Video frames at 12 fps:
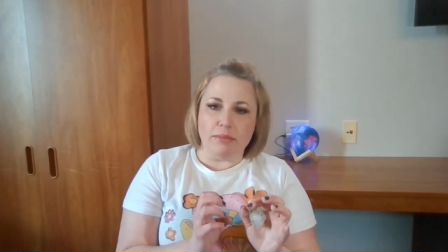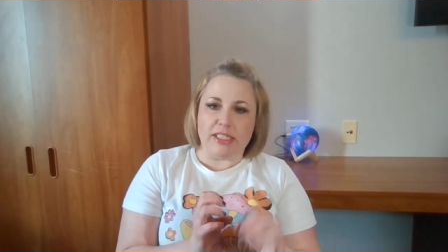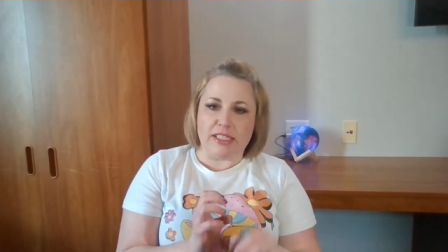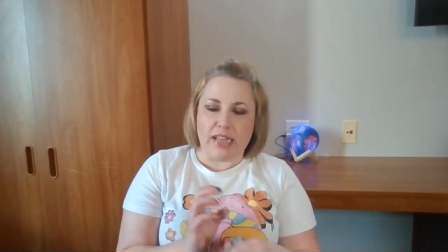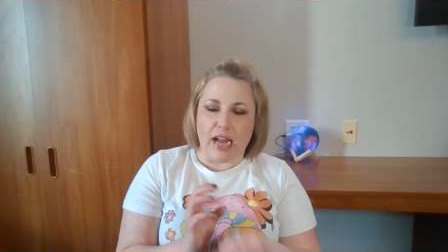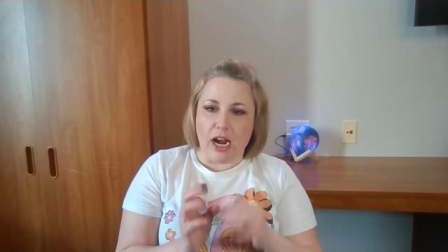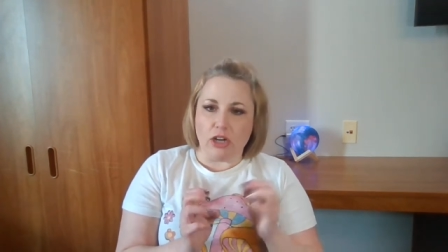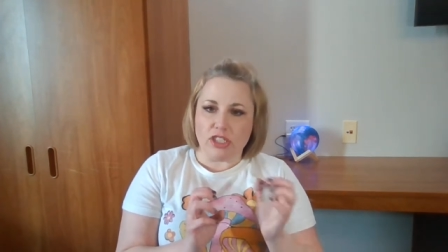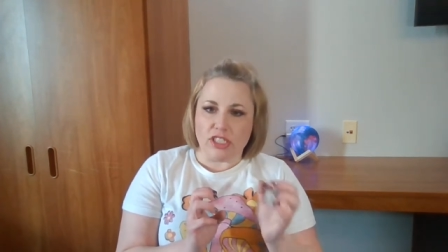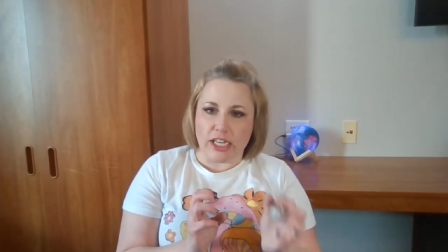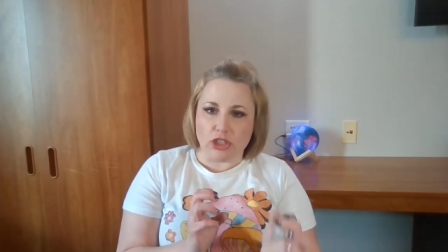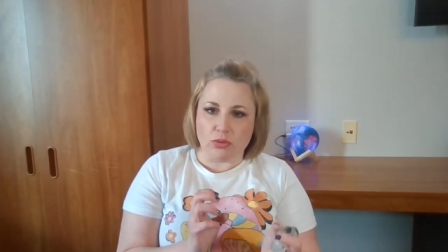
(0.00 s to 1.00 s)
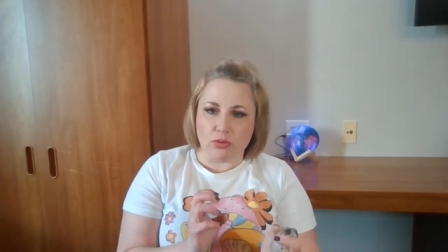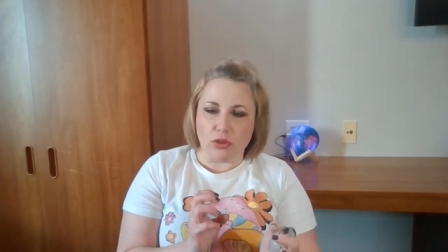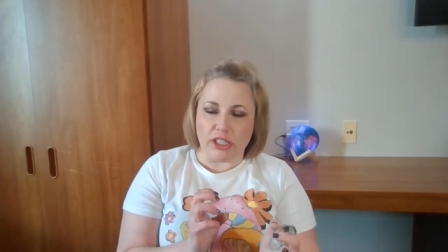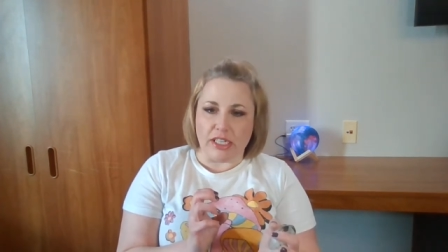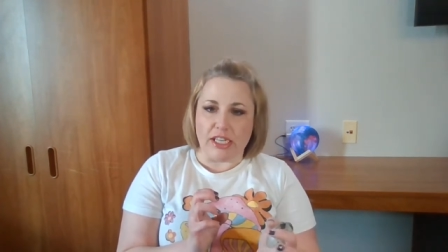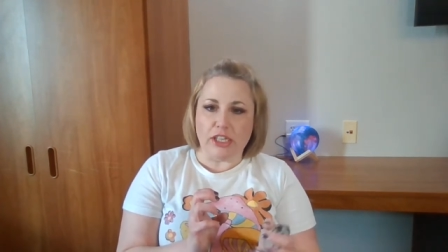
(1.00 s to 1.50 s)
desire,
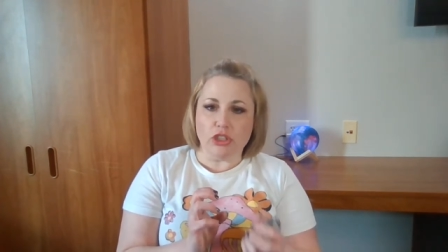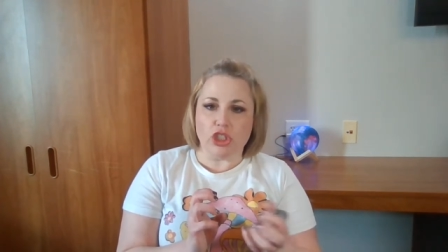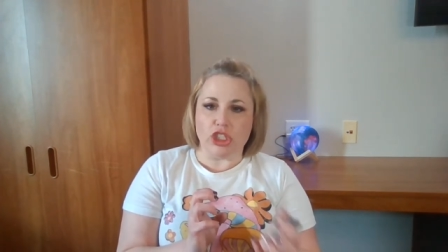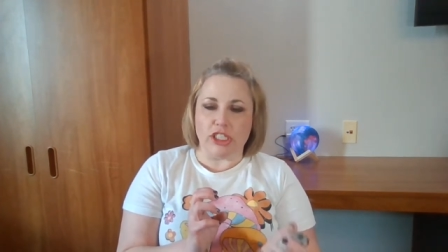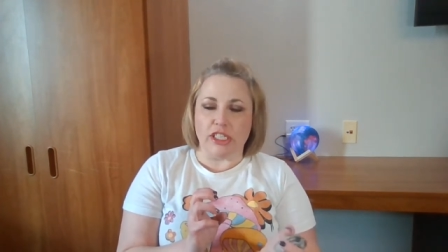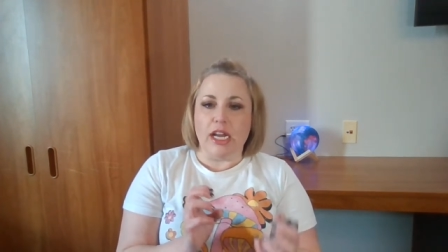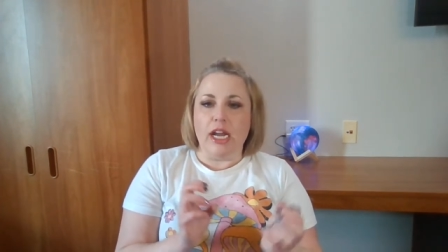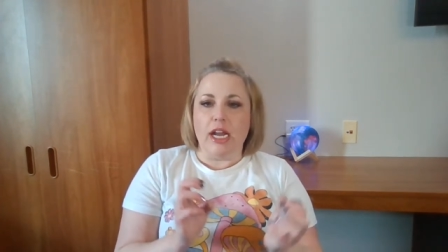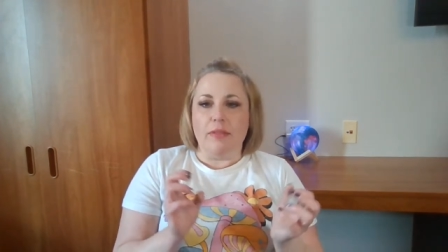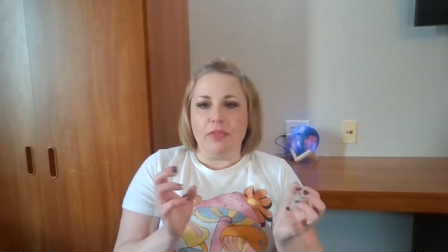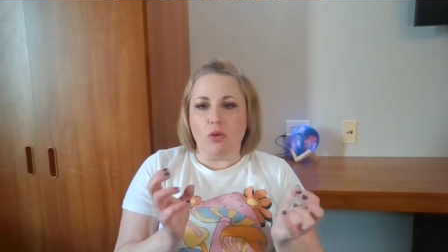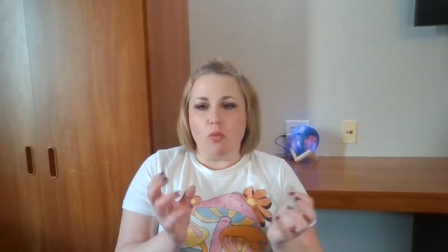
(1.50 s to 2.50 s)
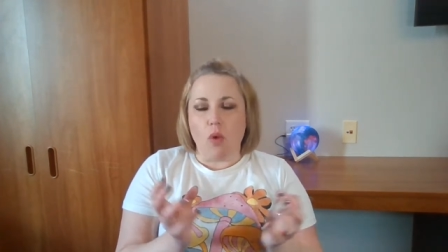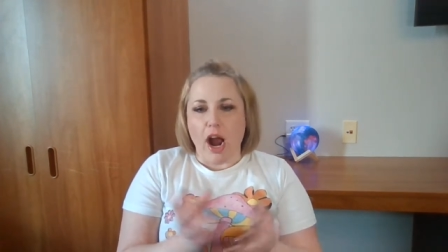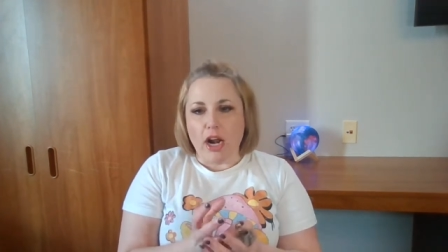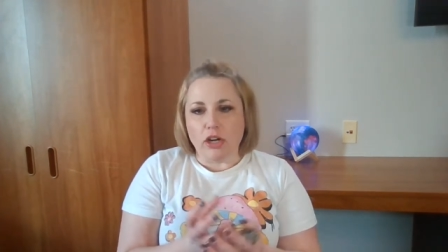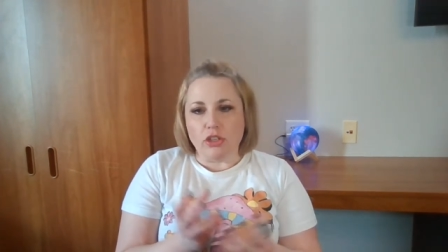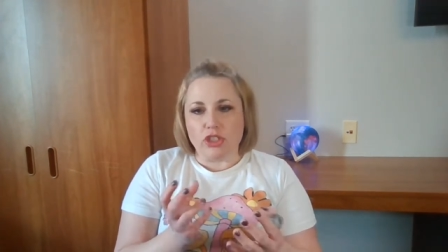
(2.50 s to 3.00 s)
sexual energy, the
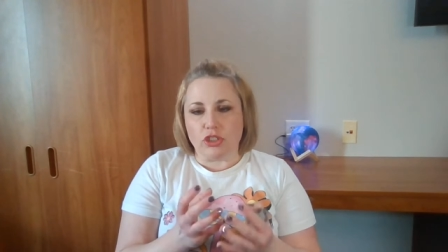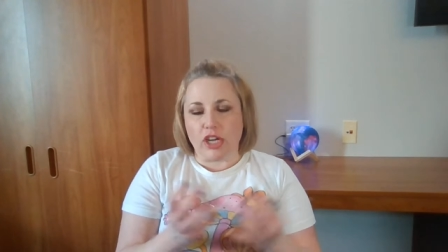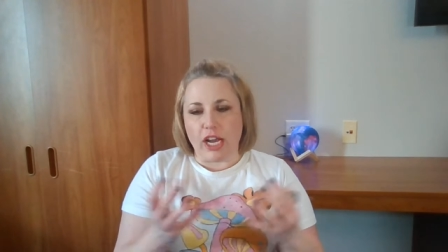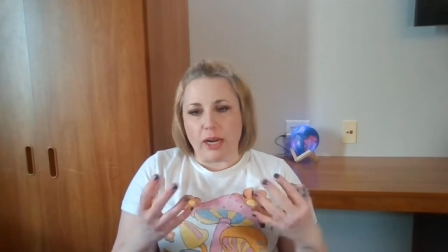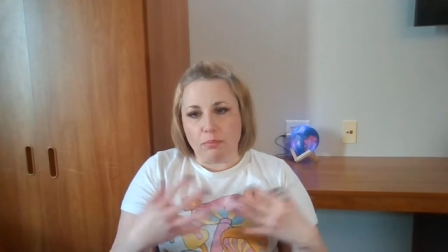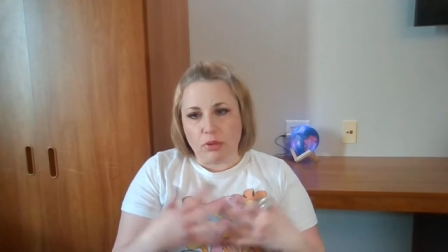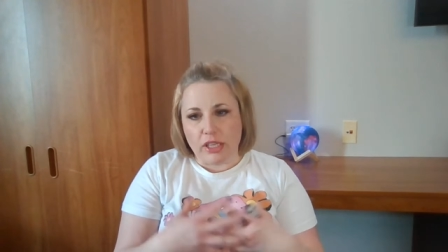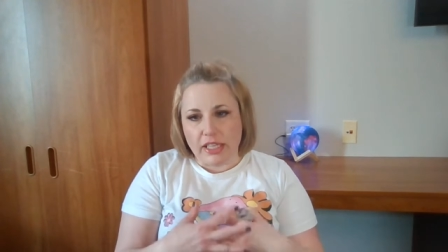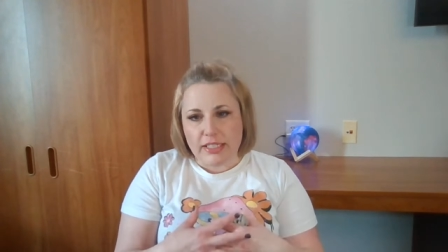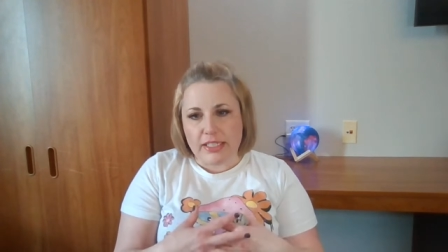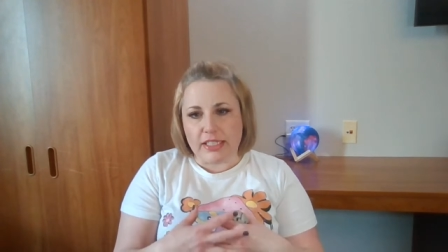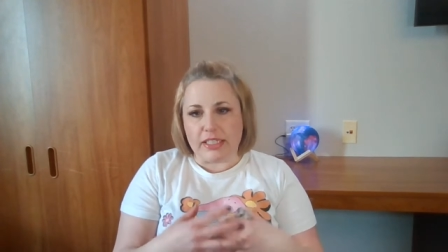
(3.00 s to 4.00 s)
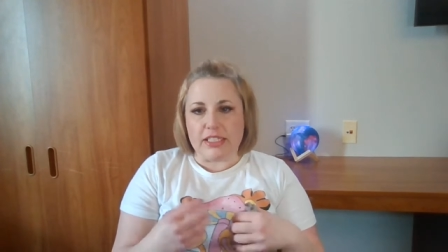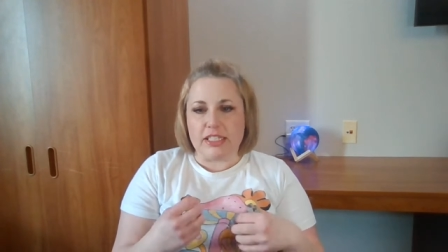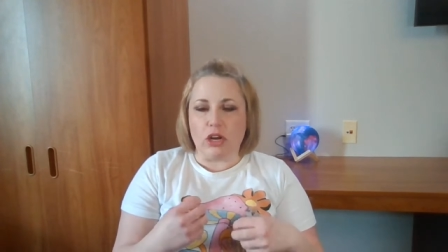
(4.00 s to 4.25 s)
wires are kind of blended.